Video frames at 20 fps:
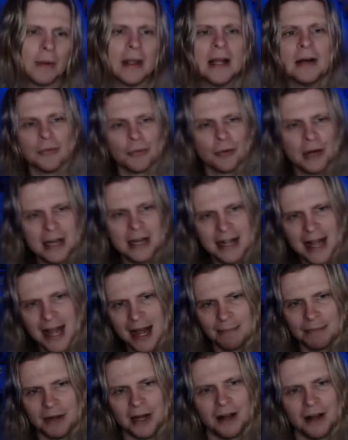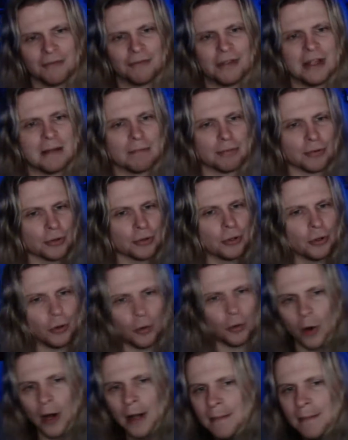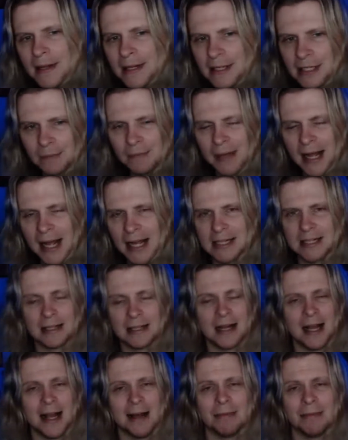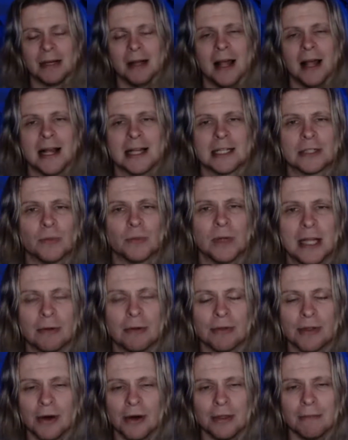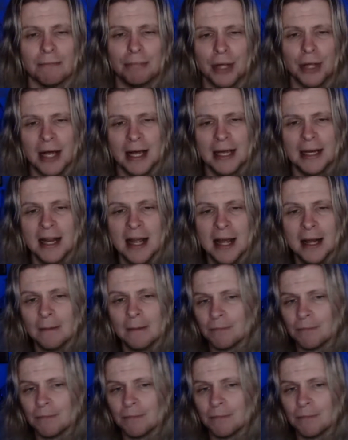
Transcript: Get a recap of the brutal women's match that happened last week with all the blood,